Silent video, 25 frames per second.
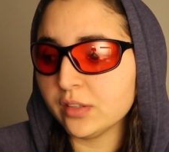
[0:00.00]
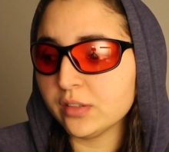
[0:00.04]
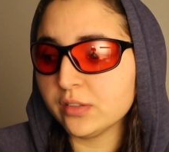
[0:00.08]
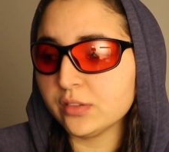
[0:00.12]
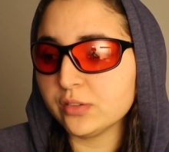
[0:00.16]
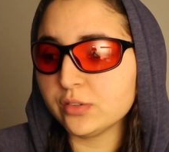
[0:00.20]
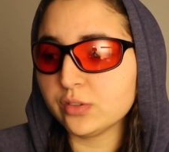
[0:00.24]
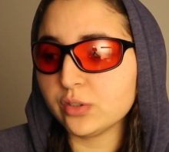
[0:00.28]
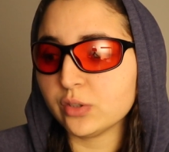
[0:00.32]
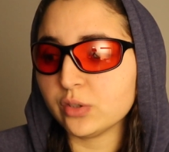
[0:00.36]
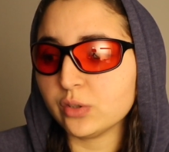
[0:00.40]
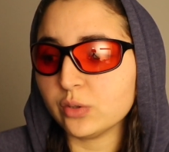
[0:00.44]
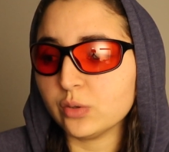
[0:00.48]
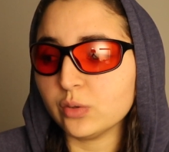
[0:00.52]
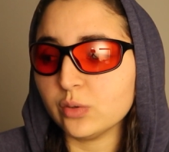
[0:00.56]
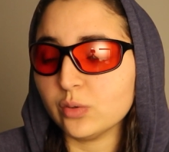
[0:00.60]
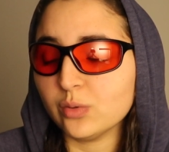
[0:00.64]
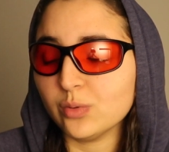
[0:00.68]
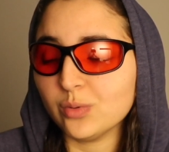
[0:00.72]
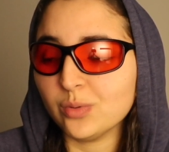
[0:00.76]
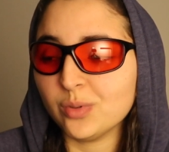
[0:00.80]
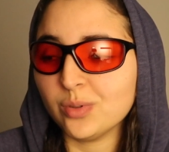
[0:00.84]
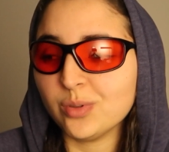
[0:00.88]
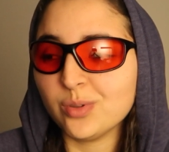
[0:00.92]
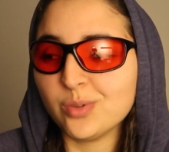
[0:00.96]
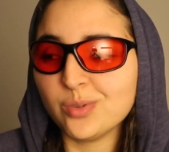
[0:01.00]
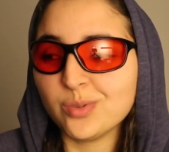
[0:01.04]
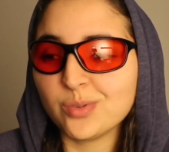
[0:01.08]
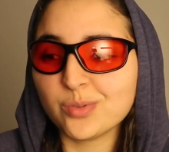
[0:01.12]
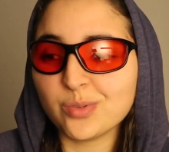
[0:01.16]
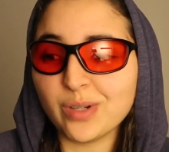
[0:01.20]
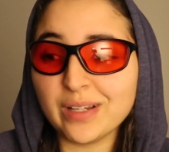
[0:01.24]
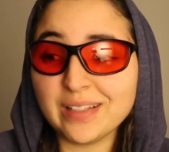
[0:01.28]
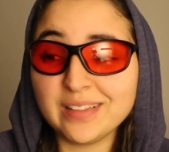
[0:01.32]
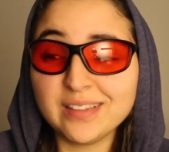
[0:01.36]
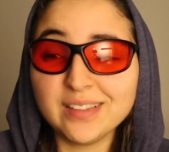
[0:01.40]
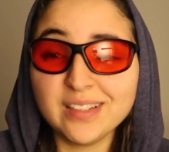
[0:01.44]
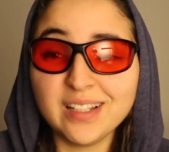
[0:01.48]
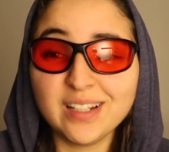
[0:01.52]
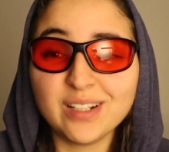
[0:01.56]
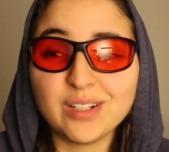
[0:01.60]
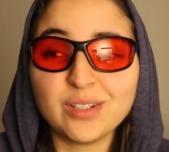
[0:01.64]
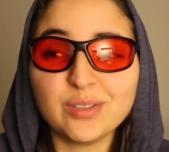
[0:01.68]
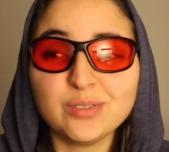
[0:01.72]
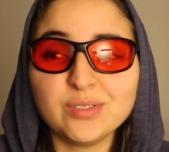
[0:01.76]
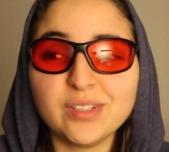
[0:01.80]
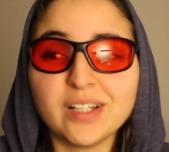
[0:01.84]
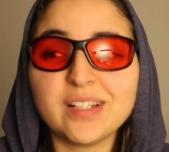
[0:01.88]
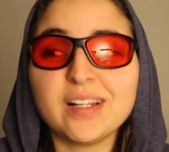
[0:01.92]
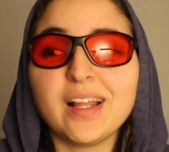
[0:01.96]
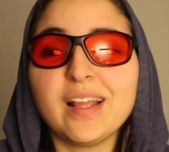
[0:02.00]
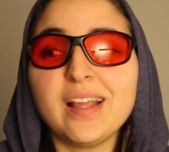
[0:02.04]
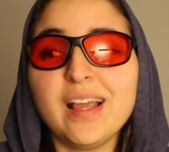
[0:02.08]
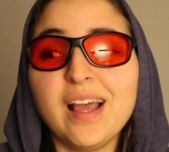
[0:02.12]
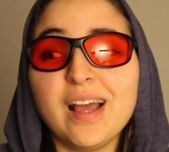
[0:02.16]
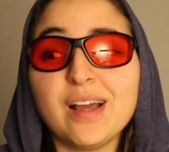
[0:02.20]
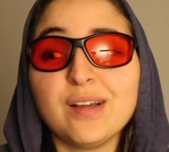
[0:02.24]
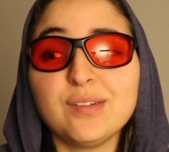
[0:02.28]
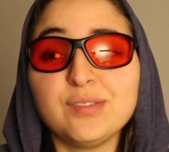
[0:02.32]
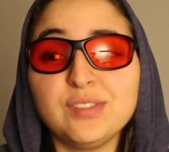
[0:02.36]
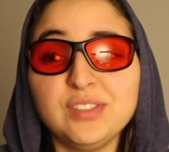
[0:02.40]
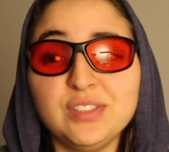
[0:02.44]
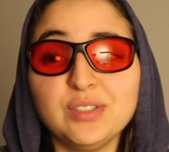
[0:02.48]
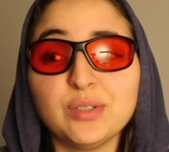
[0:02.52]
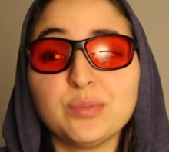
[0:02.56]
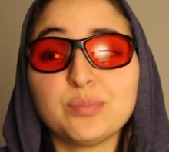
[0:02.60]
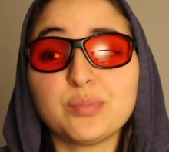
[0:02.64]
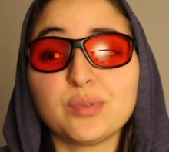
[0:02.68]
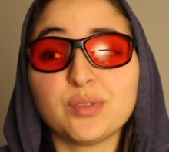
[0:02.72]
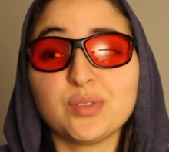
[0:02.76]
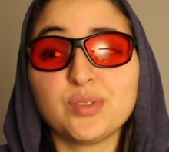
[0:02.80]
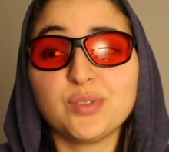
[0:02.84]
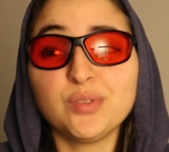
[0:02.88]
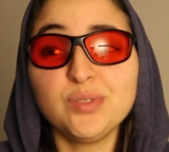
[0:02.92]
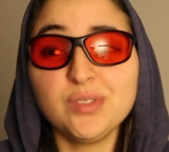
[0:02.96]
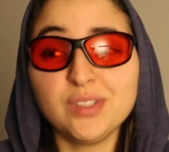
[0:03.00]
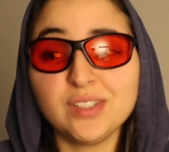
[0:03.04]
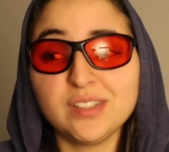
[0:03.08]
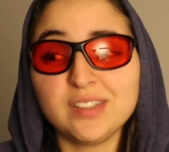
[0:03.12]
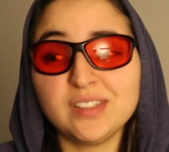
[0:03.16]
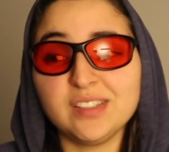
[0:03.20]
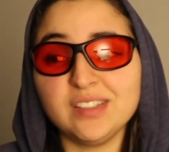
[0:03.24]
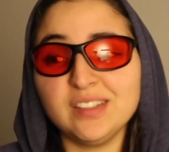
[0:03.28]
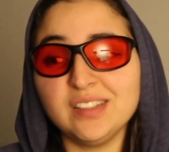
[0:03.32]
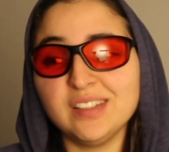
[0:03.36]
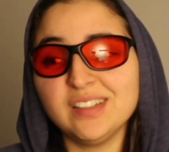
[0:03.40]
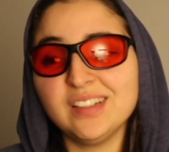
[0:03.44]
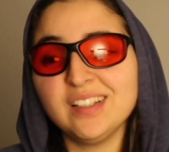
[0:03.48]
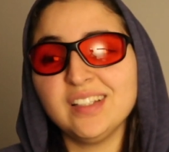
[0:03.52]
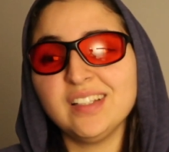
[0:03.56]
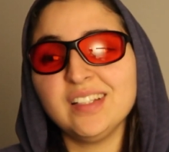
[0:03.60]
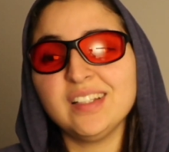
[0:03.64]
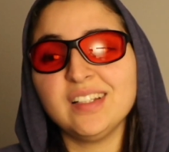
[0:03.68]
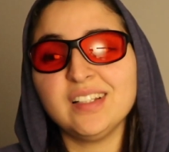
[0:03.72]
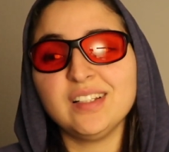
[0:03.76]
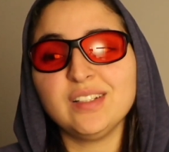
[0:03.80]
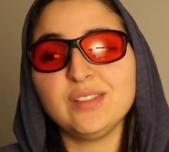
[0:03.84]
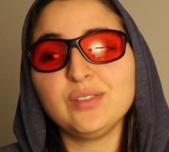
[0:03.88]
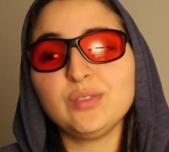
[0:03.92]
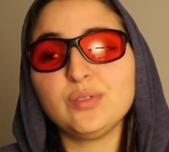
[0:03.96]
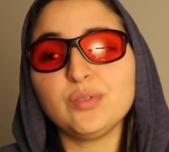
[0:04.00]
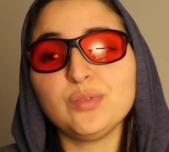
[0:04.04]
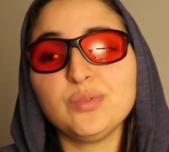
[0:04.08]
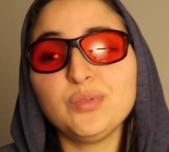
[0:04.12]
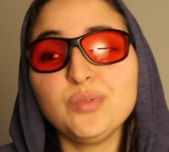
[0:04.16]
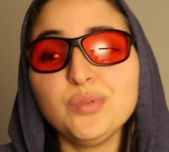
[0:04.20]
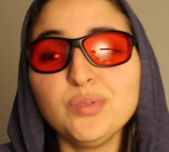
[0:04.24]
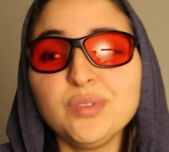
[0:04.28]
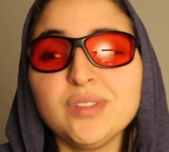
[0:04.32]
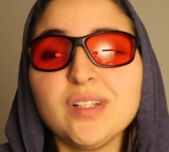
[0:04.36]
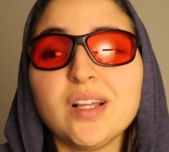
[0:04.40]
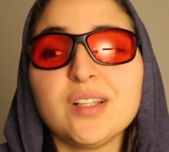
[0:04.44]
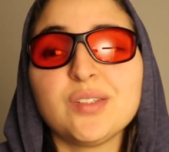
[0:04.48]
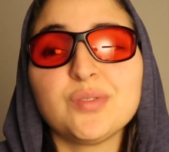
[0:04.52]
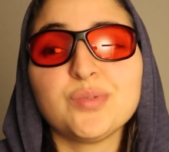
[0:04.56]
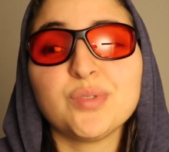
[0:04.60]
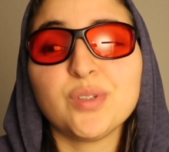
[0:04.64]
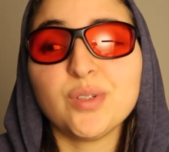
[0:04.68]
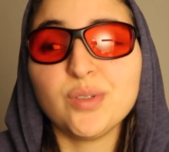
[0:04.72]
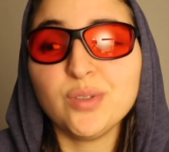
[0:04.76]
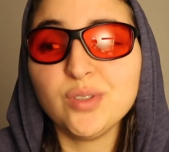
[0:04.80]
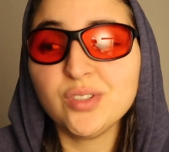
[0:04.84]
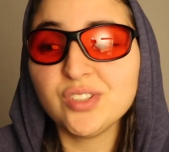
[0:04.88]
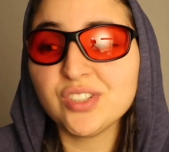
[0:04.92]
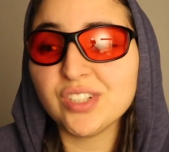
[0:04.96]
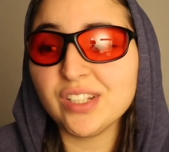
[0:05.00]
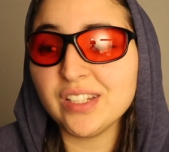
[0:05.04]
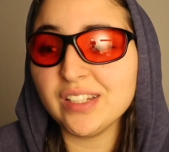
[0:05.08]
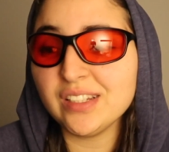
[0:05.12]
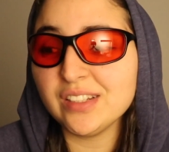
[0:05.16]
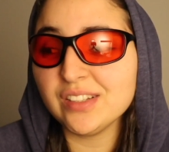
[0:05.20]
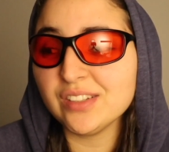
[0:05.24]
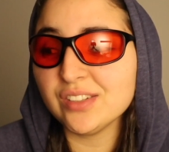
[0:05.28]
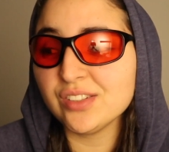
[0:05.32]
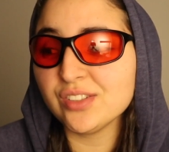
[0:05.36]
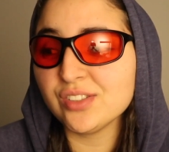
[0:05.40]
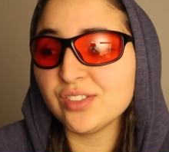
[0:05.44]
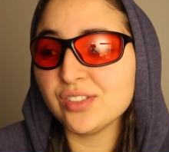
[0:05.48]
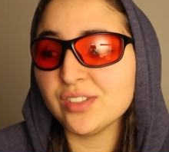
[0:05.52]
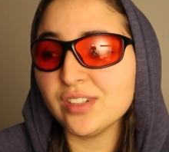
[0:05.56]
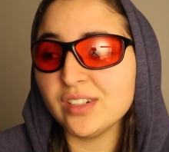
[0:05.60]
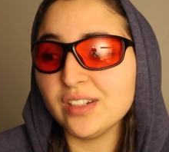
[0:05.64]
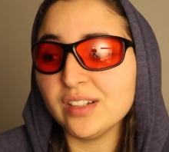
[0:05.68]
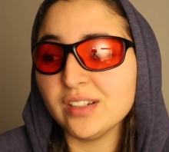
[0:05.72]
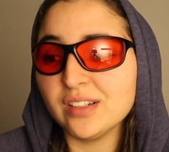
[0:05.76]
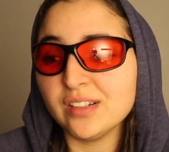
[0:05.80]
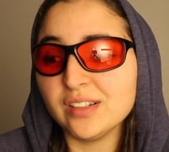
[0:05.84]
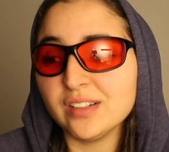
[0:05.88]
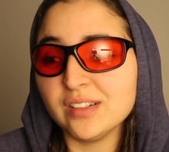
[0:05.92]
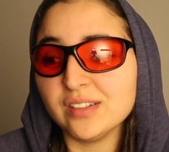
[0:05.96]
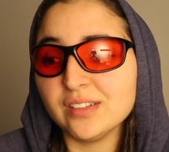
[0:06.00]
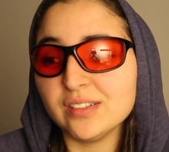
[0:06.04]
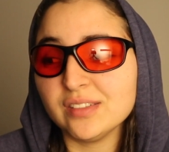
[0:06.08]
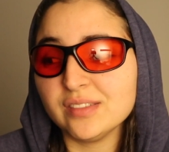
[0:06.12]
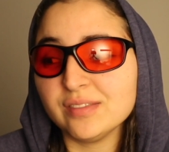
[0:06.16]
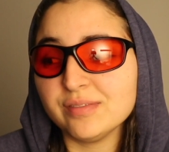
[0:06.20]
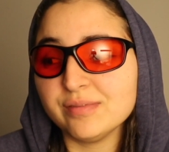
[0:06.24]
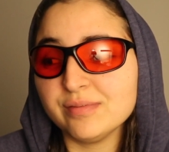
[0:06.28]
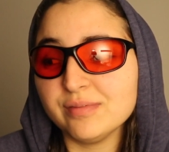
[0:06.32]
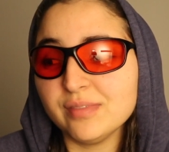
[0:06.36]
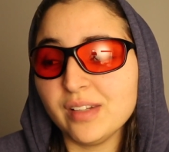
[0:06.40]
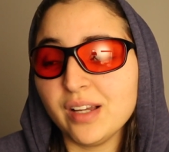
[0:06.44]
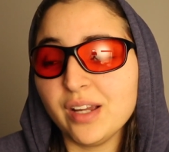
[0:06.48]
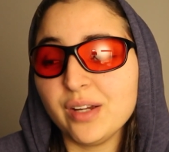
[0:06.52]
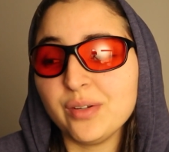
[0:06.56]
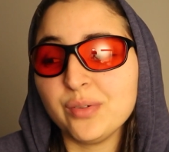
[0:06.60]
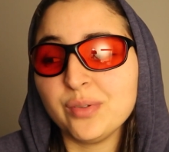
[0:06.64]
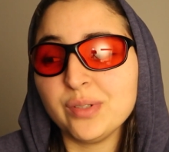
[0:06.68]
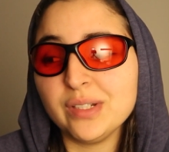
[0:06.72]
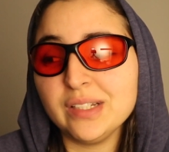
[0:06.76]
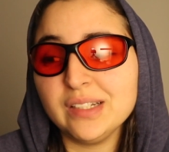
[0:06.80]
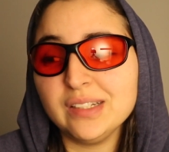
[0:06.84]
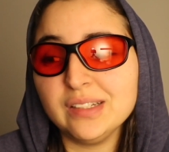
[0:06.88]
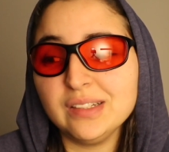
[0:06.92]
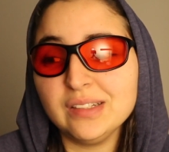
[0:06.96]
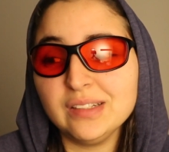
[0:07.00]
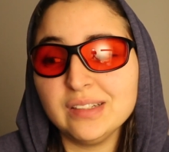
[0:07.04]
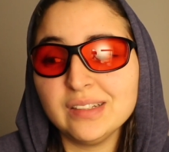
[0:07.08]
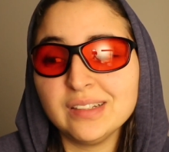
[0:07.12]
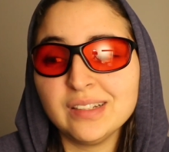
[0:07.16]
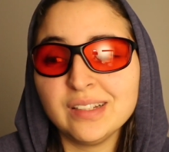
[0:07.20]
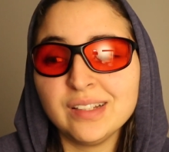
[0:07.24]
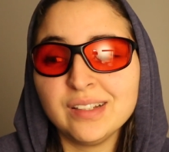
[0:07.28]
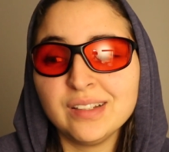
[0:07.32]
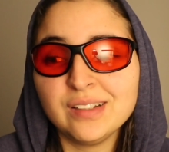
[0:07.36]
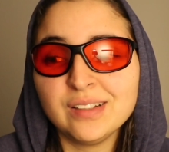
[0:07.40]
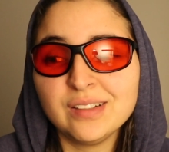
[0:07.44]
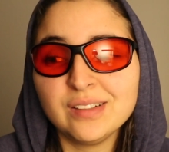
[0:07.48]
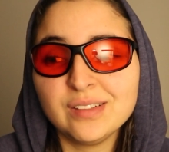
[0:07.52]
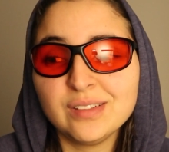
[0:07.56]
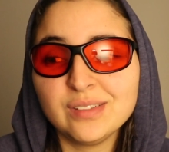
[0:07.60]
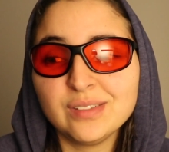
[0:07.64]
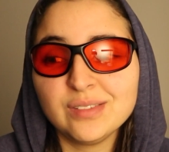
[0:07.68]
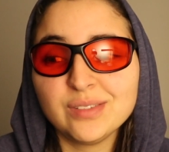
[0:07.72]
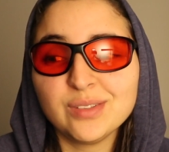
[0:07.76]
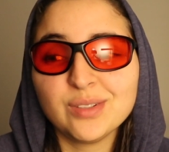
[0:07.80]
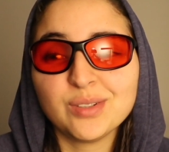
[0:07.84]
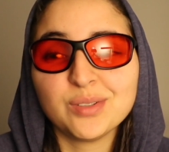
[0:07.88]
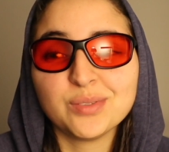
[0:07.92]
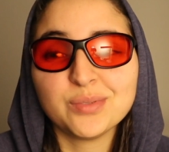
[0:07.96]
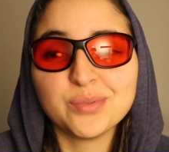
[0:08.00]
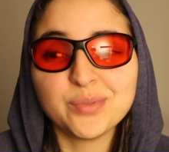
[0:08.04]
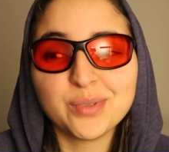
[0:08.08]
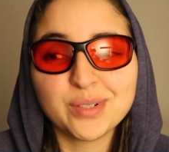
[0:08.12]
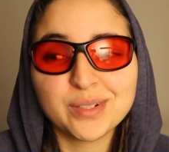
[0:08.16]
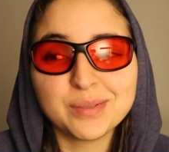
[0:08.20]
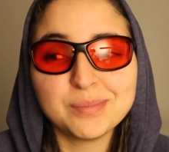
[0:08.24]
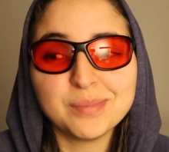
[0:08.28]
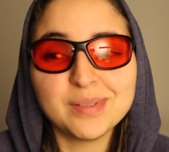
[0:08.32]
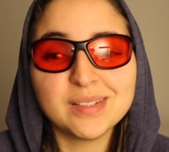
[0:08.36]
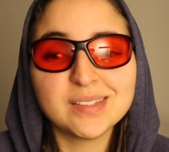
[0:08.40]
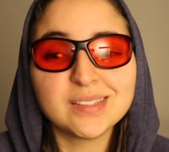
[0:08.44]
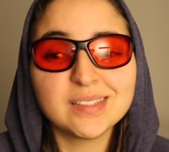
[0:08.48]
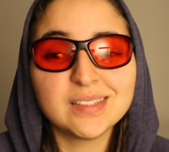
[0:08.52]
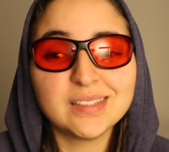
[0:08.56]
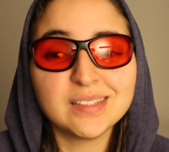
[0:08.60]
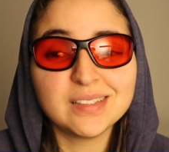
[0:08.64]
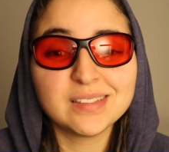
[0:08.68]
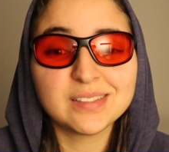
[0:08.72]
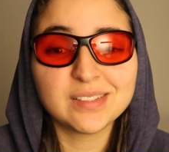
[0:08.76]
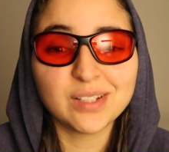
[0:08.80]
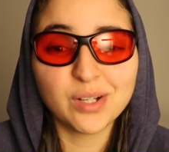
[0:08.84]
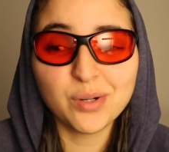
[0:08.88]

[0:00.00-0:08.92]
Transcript: So, right now that I have the opportunity to do that role change, I really don't want to mess this